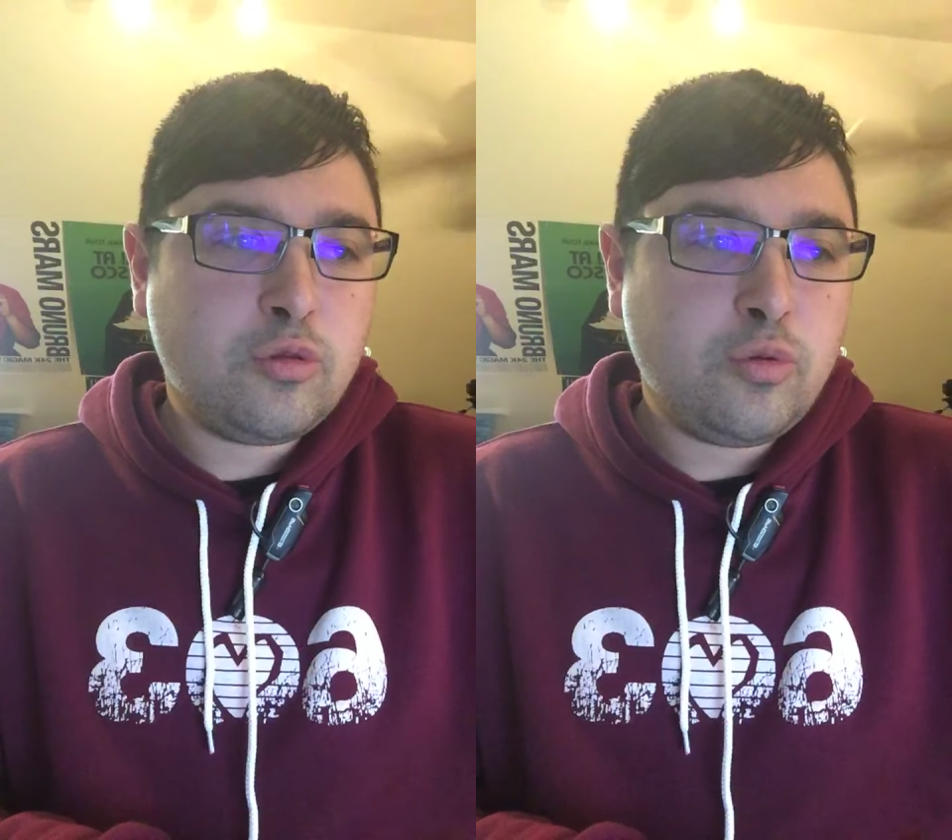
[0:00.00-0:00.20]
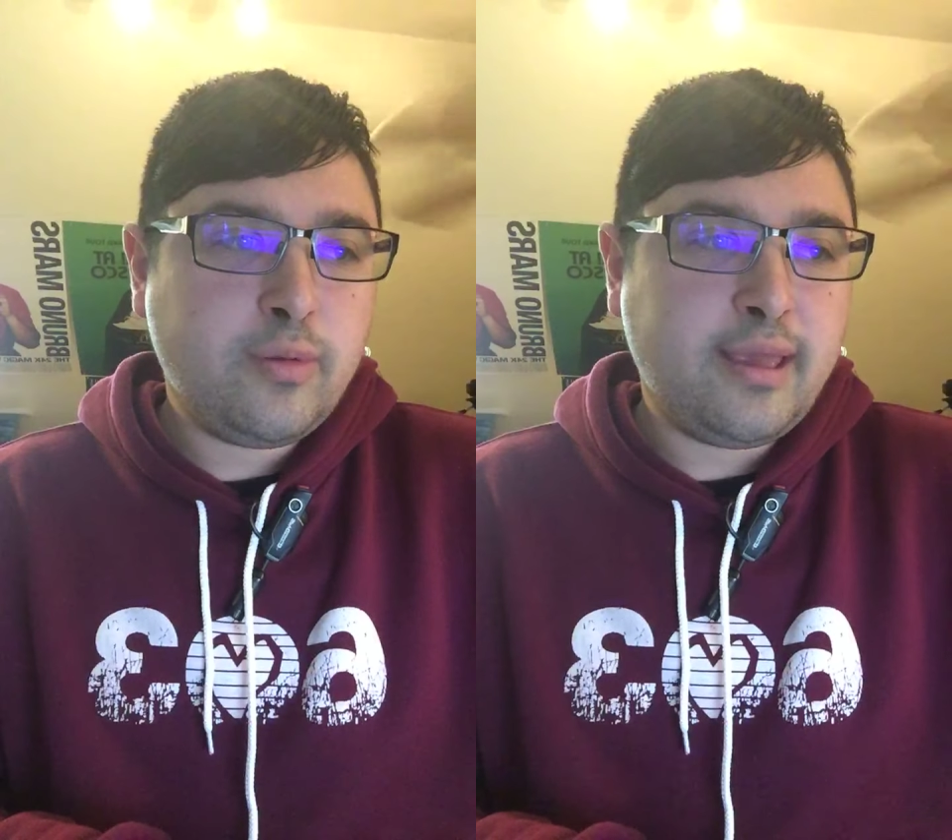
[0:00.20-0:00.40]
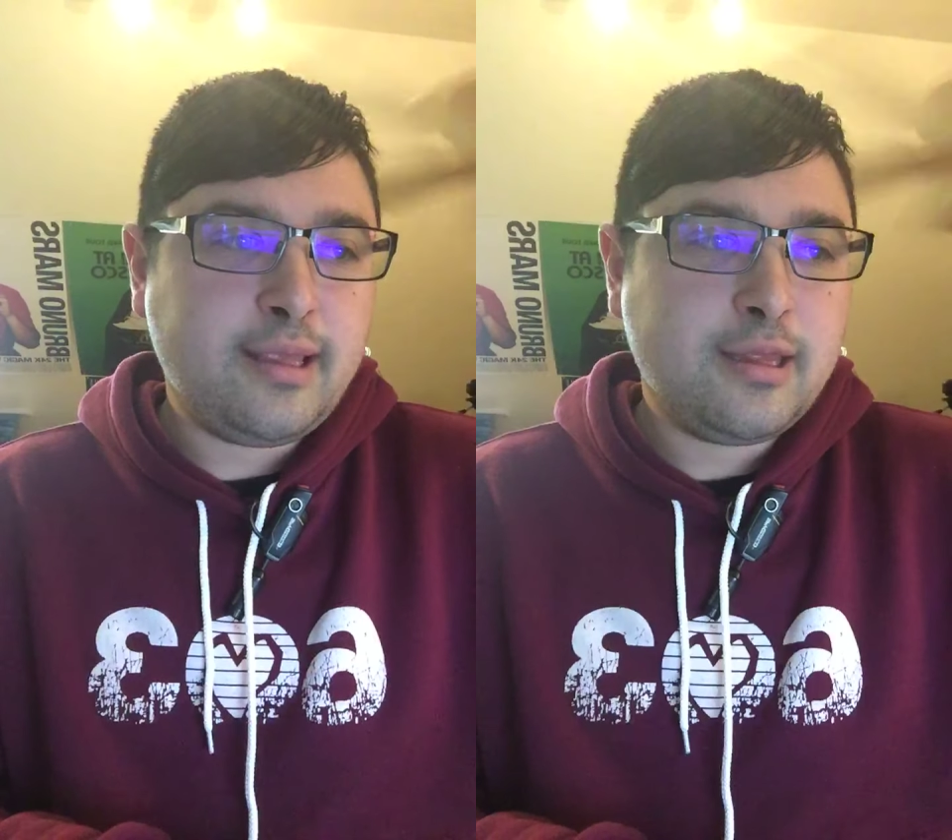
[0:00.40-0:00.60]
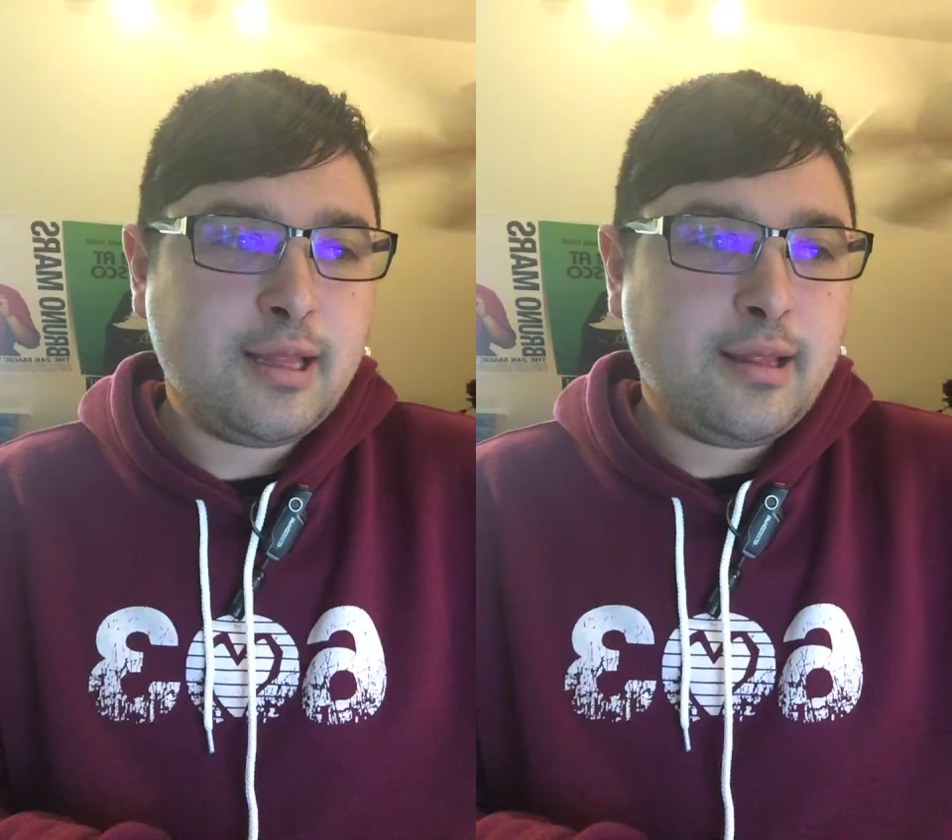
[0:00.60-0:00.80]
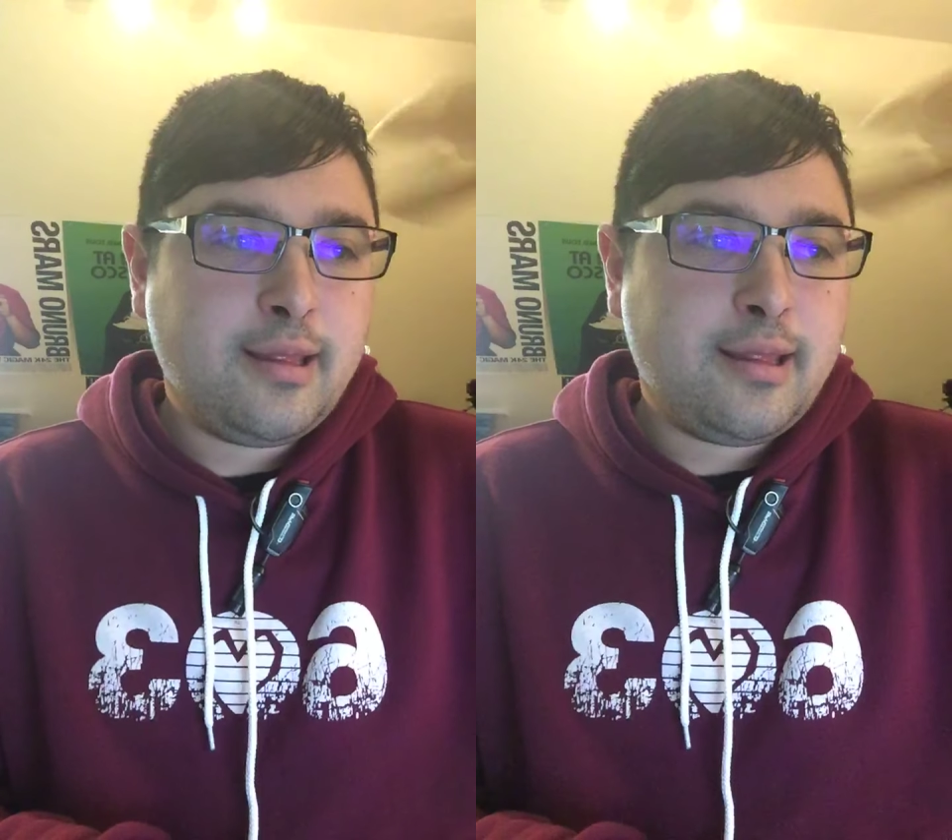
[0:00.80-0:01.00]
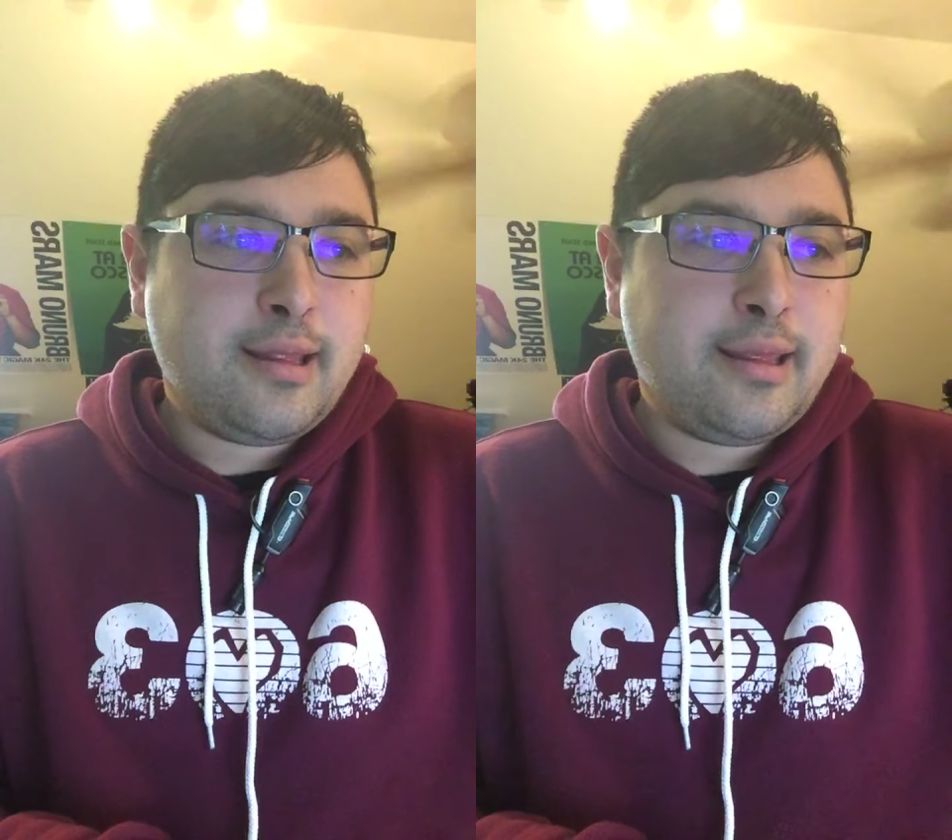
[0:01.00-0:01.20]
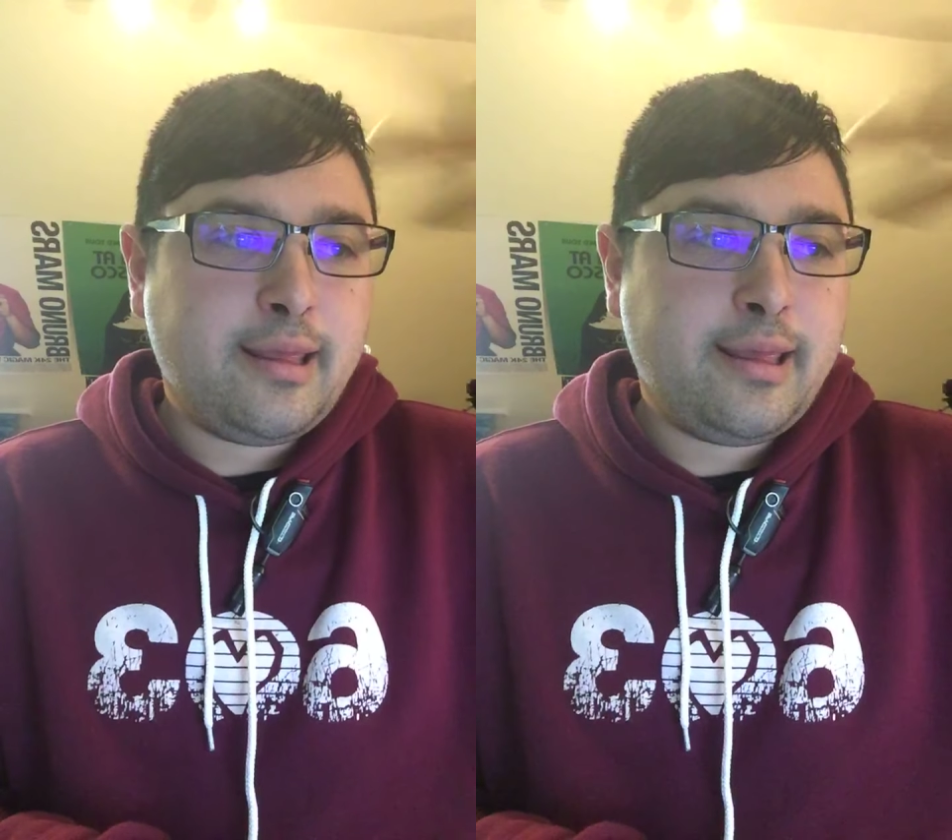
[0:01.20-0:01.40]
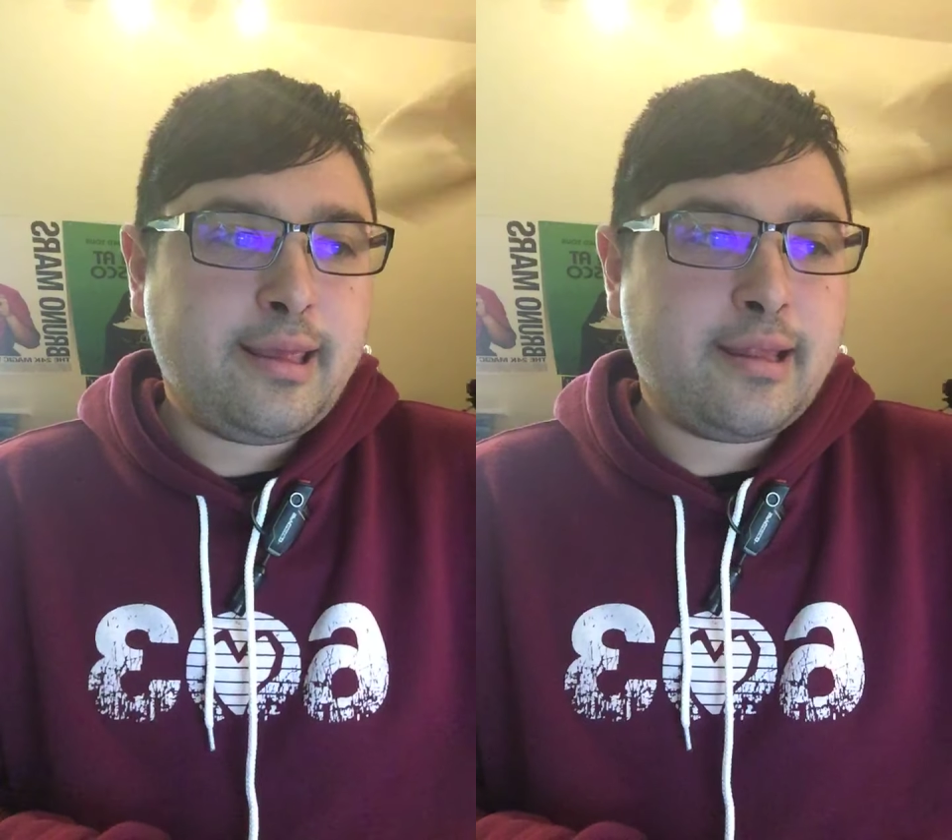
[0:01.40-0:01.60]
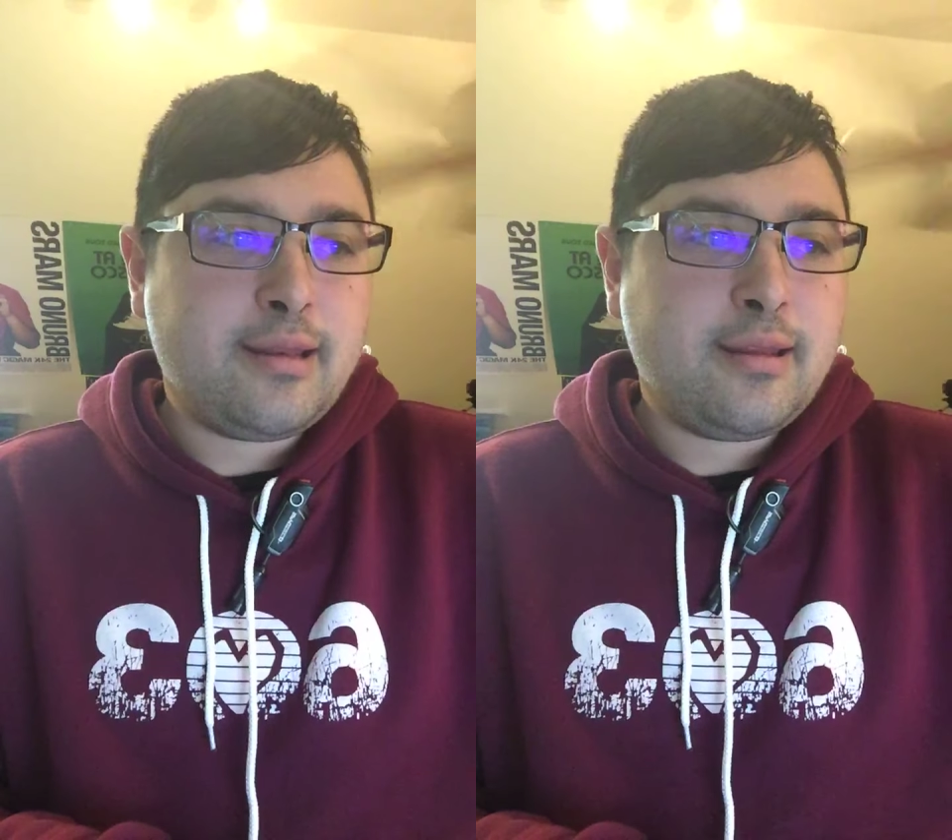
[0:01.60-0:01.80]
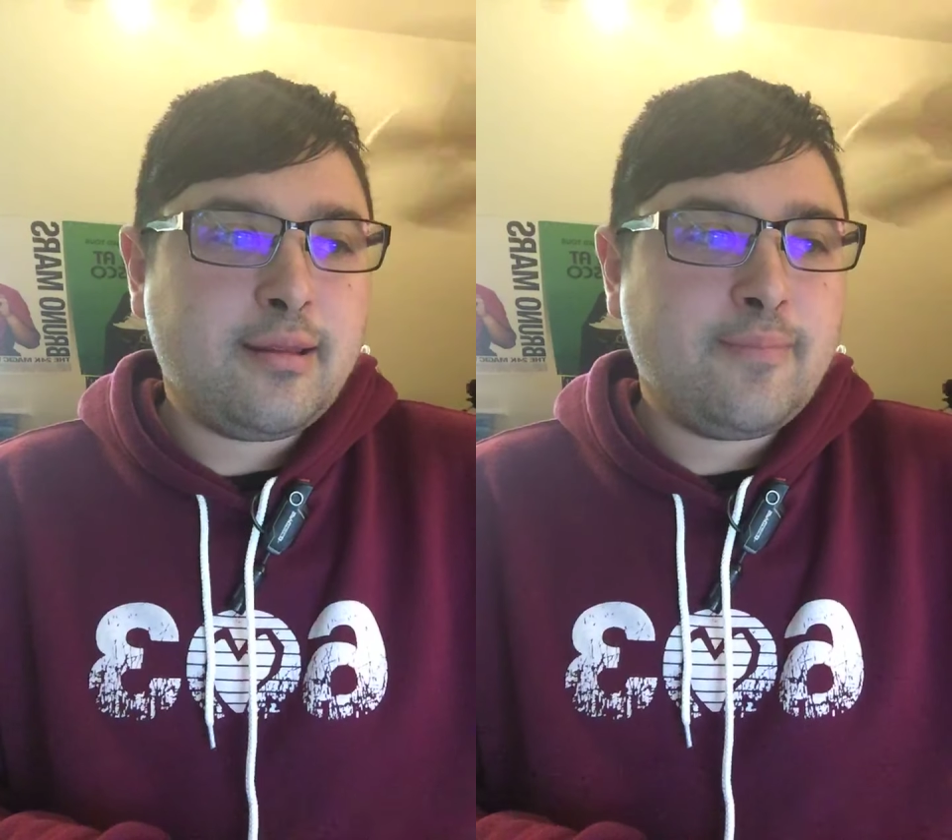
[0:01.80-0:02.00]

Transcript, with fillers: tweet, and